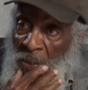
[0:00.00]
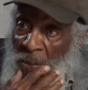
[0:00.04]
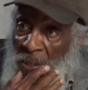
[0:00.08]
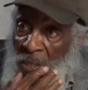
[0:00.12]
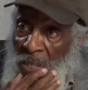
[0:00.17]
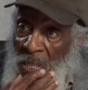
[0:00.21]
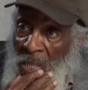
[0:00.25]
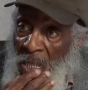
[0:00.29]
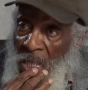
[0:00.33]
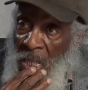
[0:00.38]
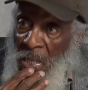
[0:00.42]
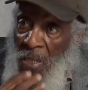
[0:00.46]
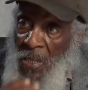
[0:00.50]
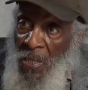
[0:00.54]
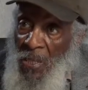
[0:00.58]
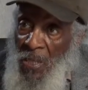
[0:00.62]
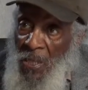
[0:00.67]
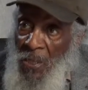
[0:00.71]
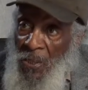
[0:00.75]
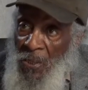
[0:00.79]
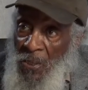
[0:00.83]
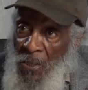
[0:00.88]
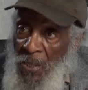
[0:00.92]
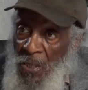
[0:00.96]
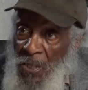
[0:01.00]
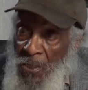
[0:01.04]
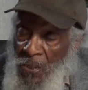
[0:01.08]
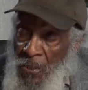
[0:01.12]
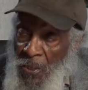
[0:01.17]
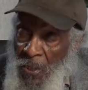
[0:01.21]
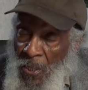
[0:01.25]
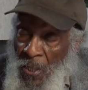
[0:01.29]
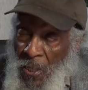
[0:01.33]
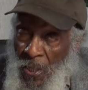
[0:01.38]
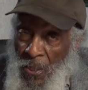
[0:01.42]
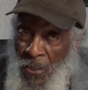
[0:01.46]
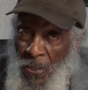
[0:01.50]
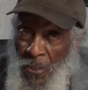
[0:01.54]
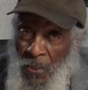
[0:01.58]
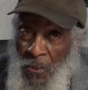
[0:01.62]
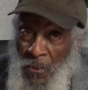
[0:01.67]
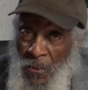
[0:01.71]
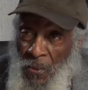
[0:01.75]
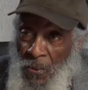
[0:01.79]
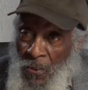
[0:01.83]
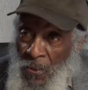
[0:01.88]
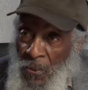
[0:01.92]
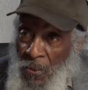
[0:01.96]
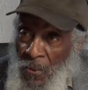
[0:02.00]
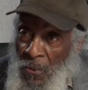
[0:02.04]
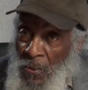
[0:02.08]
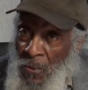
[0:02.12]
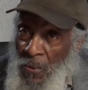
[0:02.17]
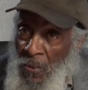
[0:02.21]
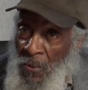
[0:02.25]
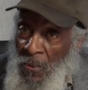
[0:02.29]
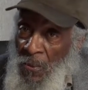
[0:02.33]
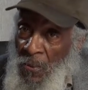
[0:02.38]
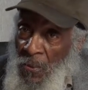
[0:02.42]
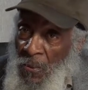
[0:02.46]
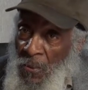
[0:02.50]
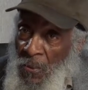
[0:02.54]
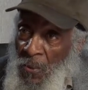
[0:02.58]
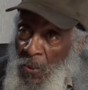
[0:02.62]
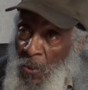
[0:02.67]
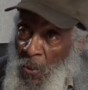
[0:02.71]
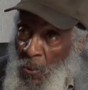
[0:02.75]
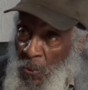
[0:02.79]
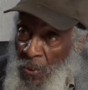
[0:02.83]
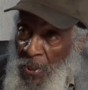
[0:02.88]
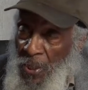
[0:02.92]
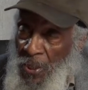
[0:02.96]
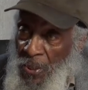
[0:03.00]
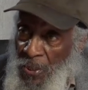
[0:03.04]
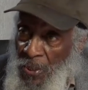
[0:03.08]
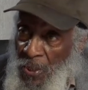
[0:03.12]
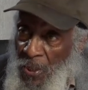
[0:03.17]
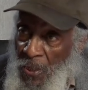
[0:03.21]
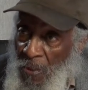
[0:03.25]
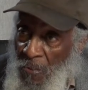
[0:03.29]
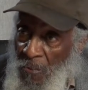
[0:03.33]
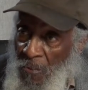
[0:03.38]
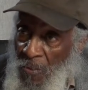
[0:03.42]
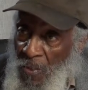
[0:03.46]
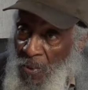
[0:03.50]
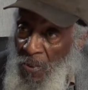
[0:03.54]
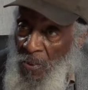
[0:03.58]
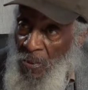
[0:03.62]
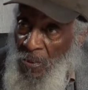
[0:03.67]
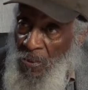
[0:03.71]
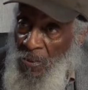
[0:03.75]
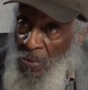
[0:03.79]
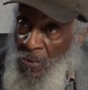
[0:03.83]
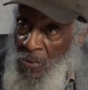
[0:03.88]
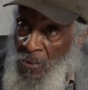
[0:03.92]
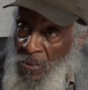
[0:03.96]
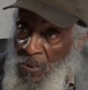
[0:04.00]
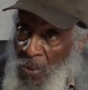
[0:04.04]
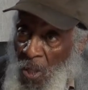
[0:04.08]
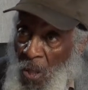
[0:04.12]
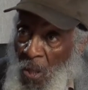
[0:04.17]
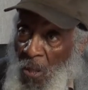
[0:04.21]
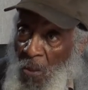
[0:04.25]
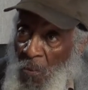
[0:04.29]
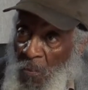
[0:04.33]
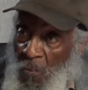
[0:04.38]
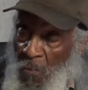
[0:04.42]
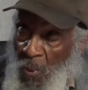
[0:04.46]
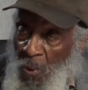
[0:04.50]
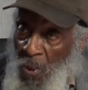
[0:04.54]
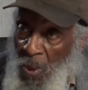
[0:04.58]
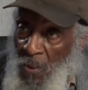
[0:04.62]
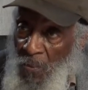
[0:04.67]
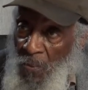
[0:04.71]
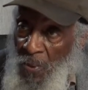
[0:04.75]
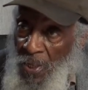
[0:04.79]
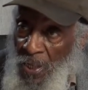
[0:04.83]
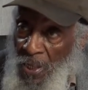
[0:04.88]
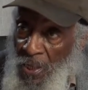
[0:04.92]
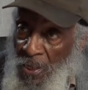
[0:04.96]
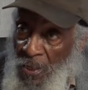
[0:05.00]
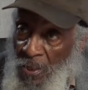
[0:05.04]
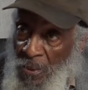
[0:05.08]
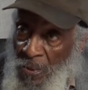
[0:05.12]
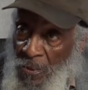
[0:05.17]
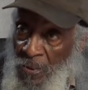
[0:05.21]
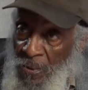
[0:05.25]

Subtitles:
a theater that seats 120 some, off Broadway.